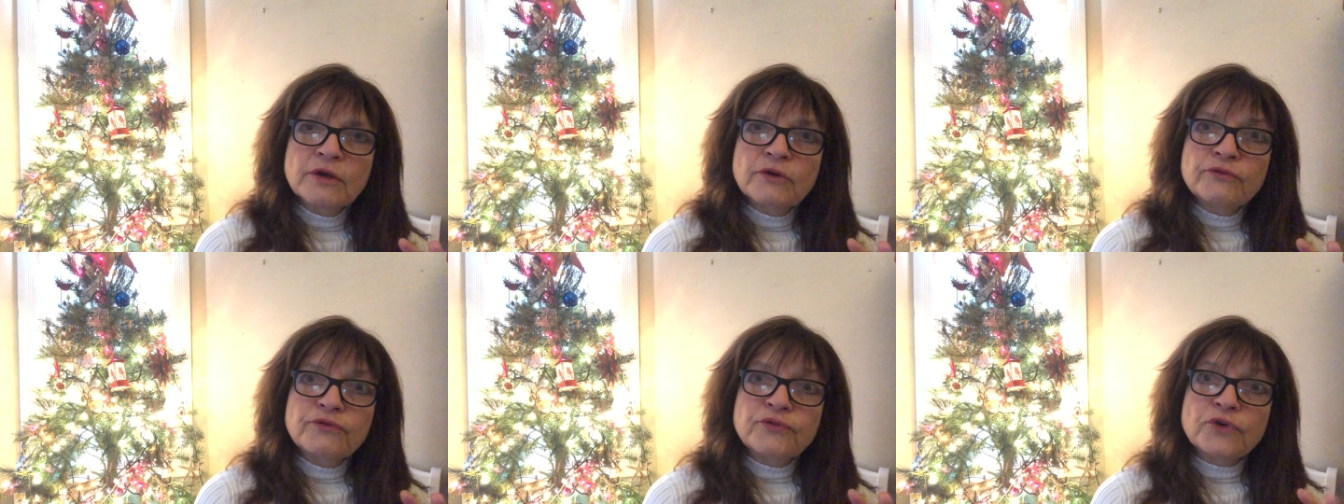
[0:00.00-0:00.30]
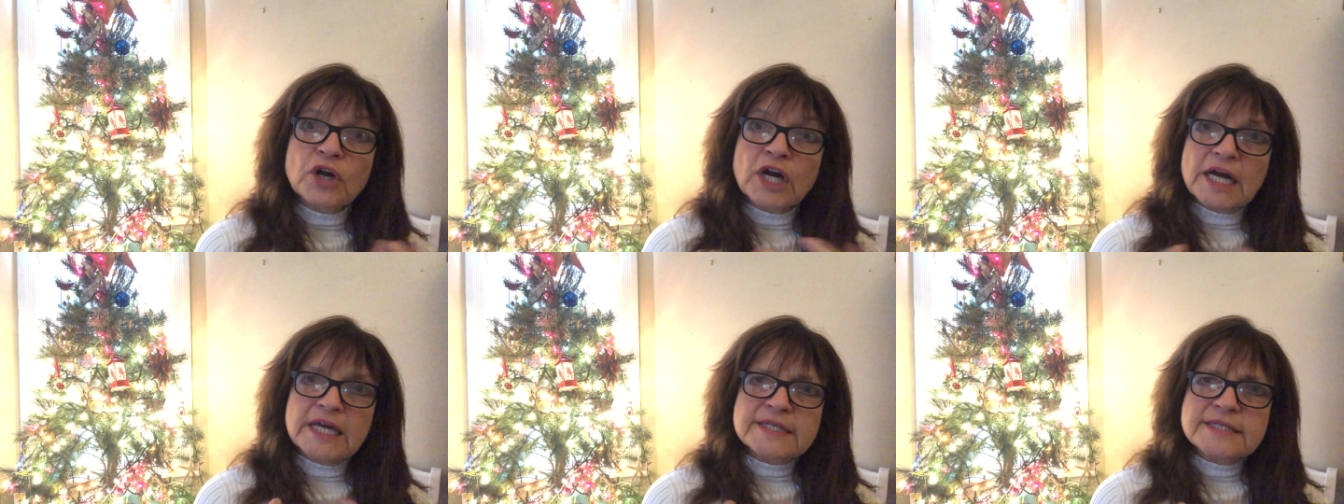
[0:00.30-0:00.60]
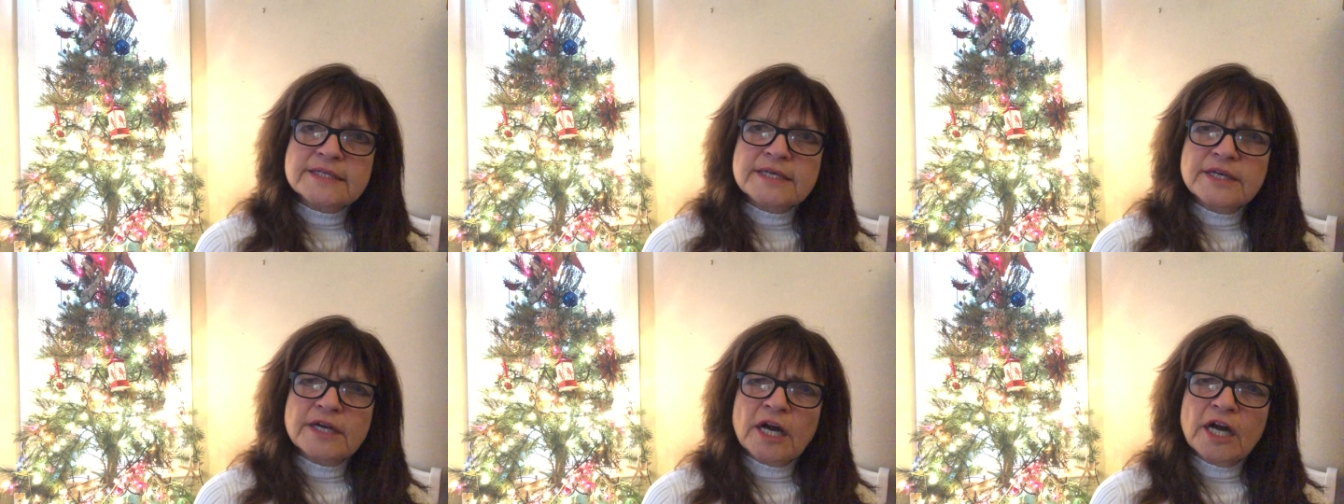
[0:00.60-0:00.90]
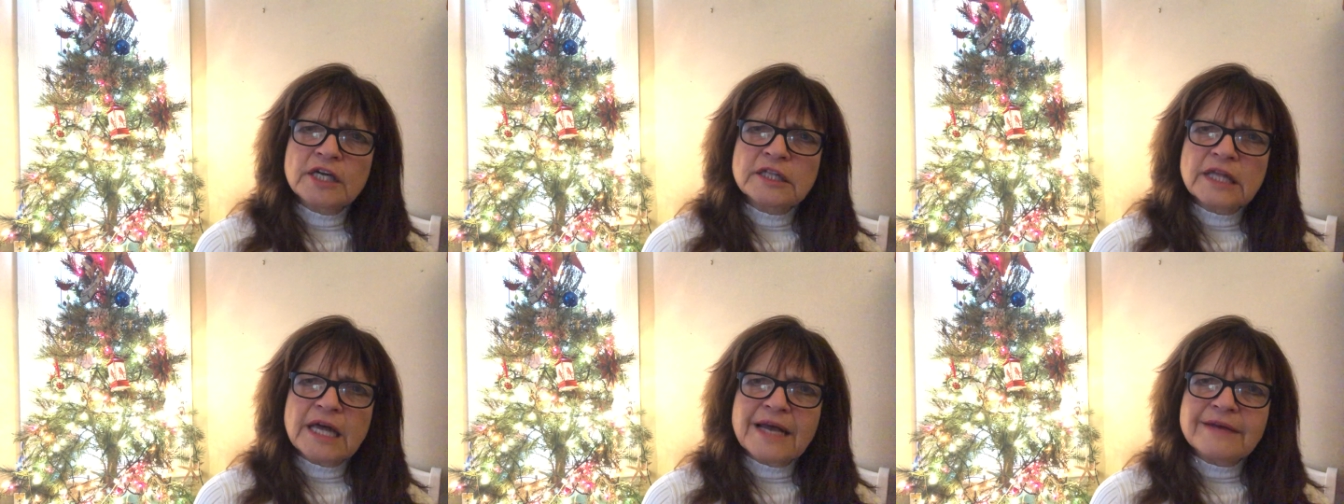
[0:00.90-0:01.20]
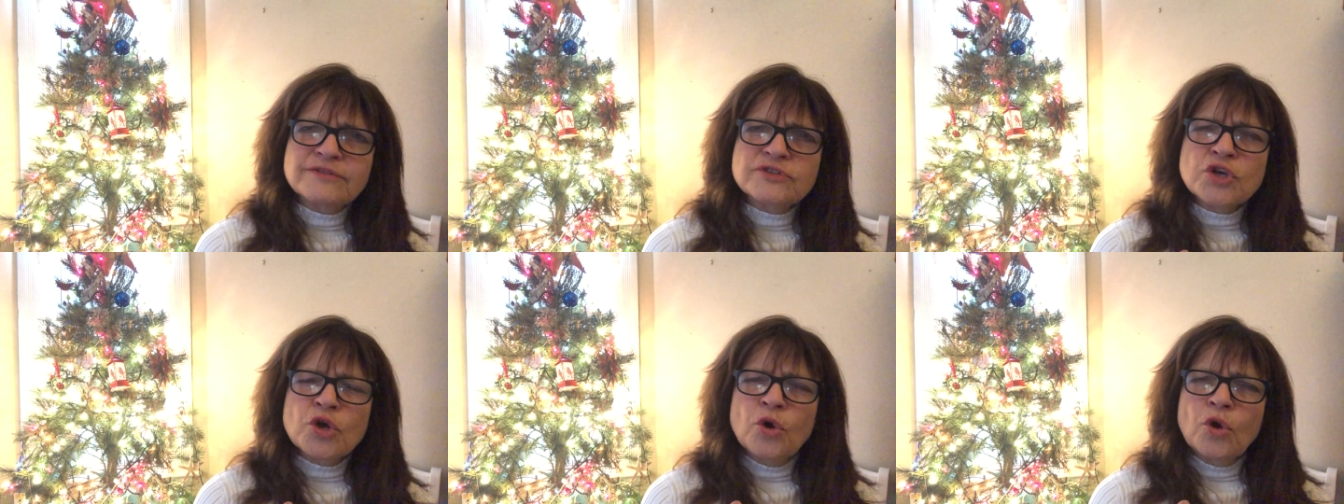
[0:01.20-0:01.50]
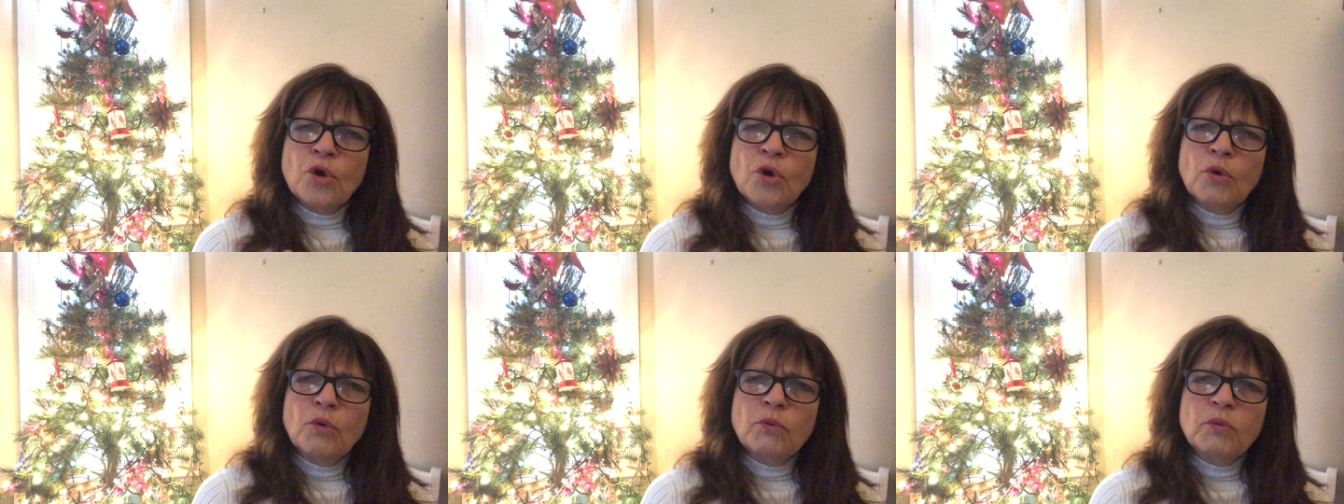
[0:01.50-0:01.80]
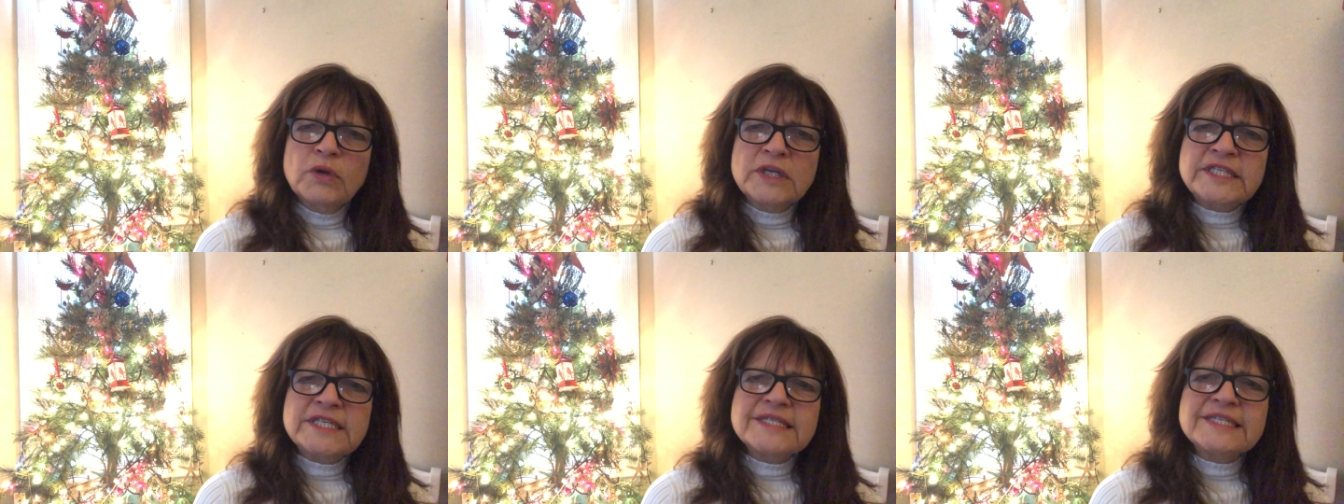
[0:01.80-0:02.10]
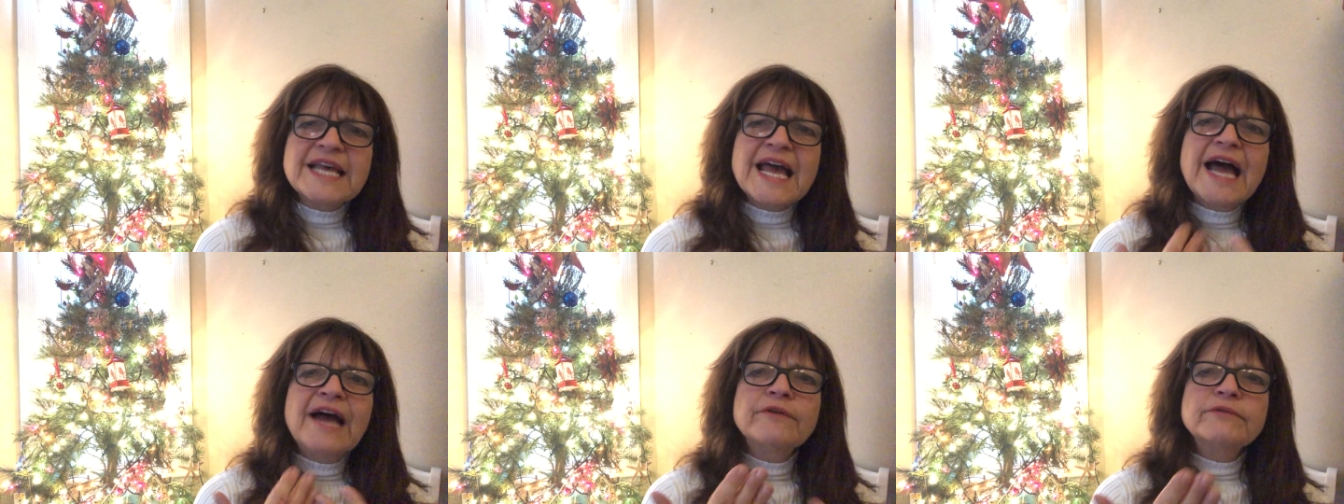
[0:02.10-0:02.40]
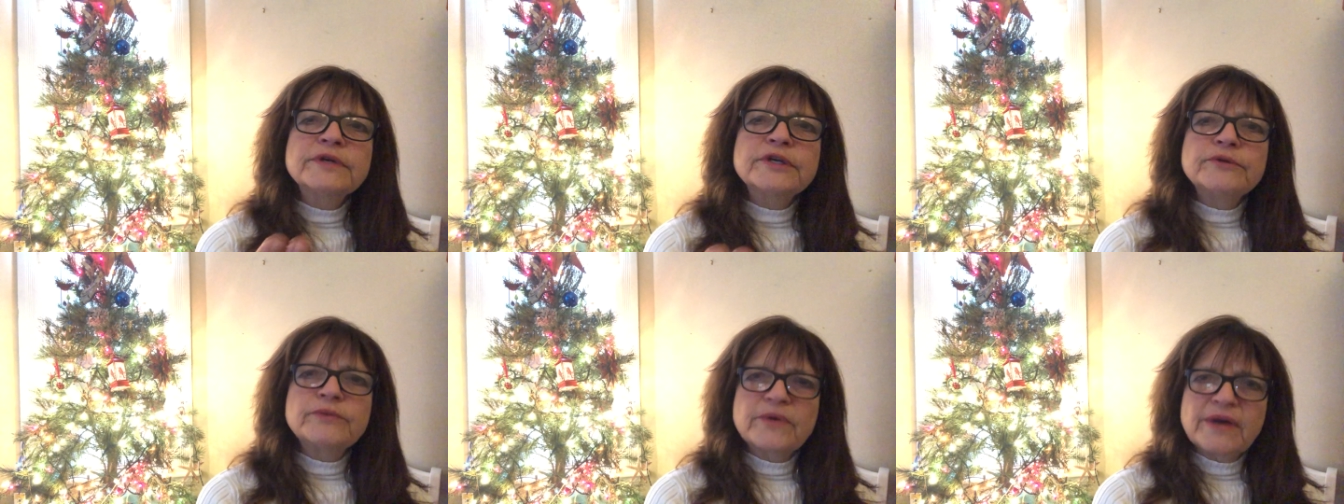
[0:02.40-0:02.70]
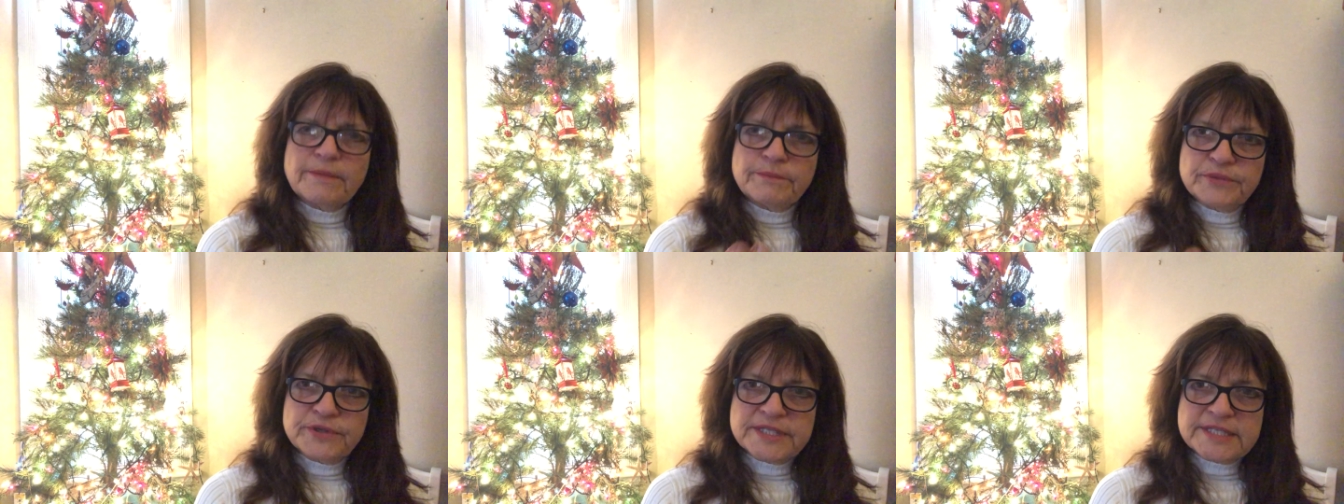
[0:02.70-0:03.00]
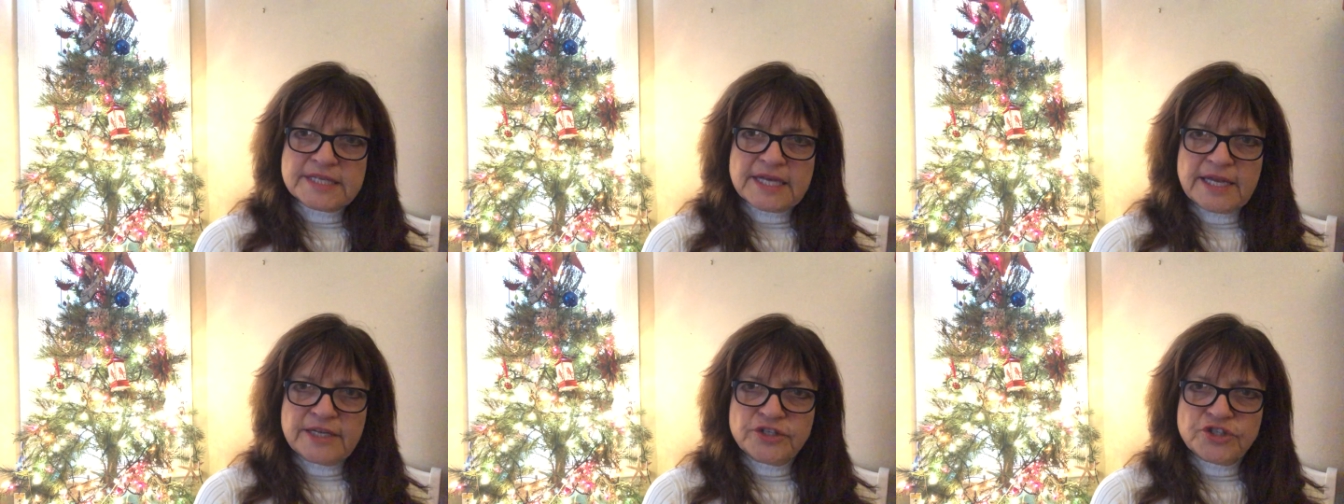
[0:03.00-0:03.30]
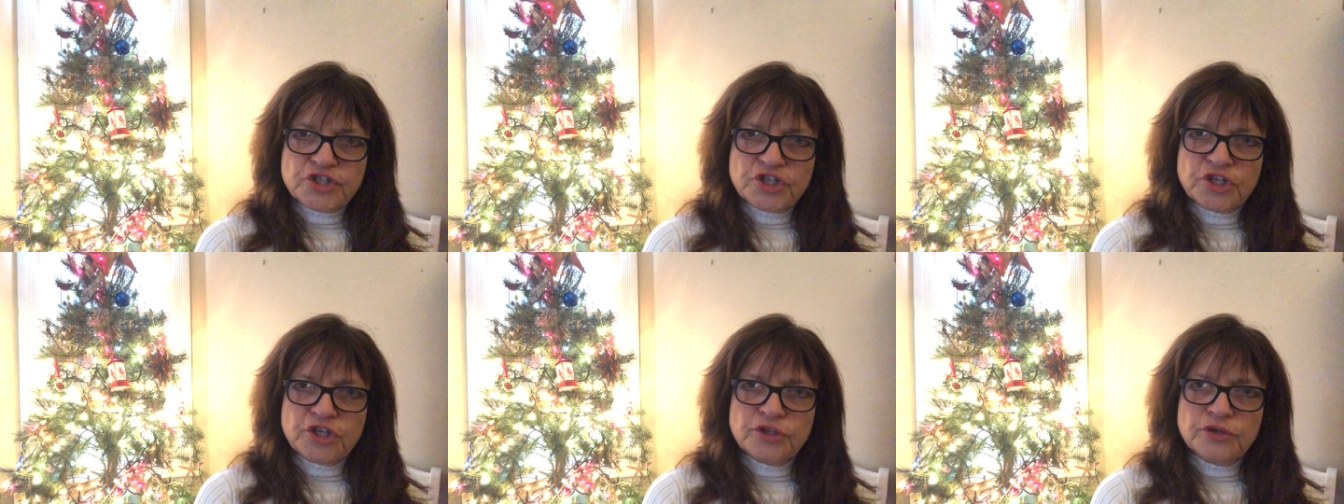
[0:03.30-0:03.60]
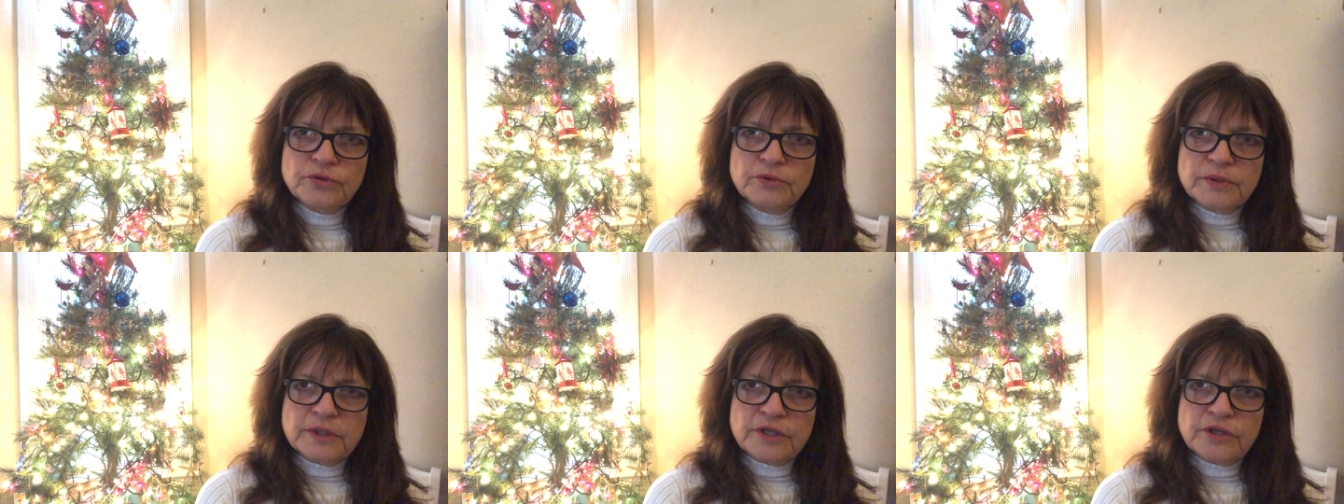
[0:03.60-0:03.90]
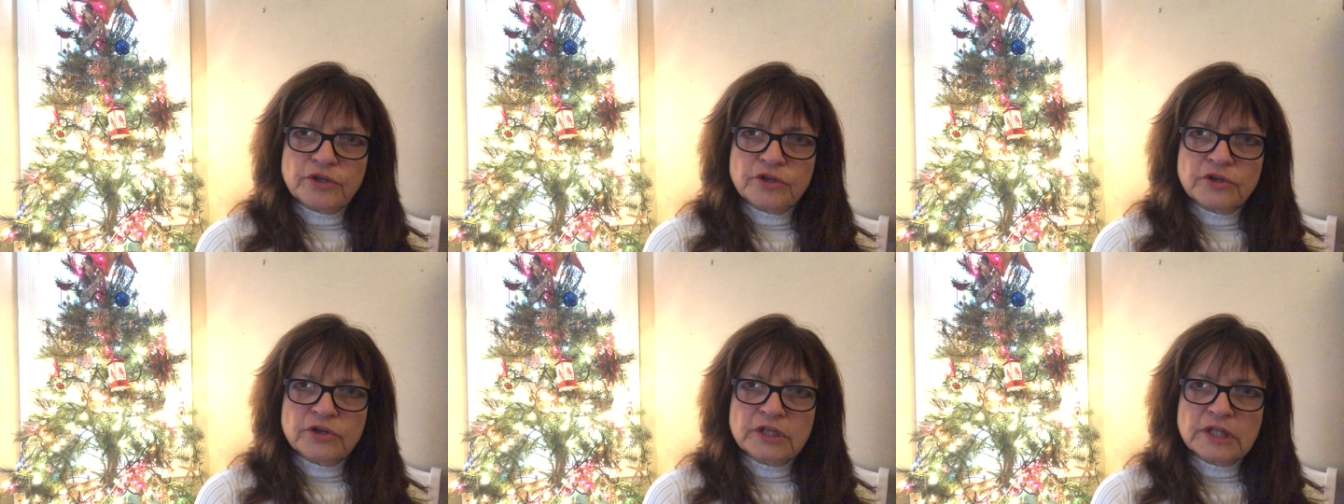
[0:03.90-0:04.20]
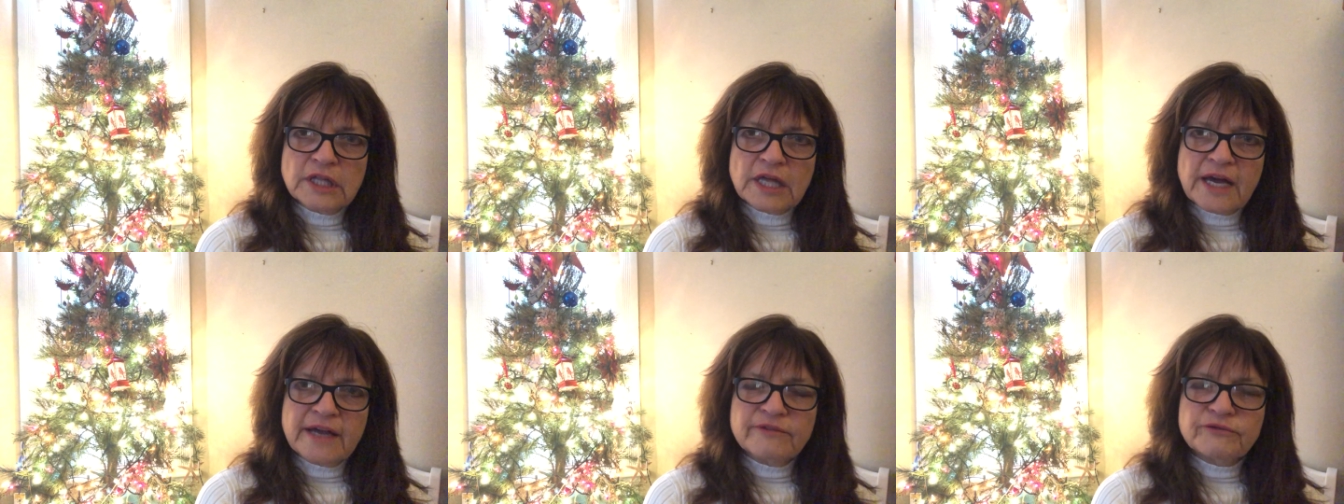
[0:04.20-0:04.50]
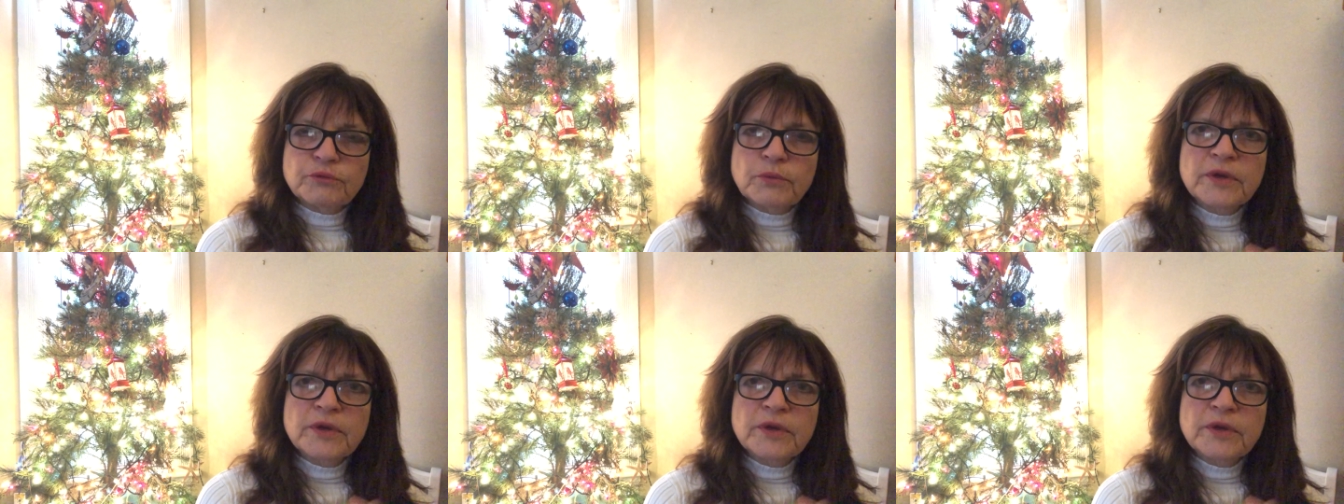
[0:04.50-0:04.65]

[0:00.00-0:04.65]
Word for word: for us in our lives, what does Herod represent to you in your life?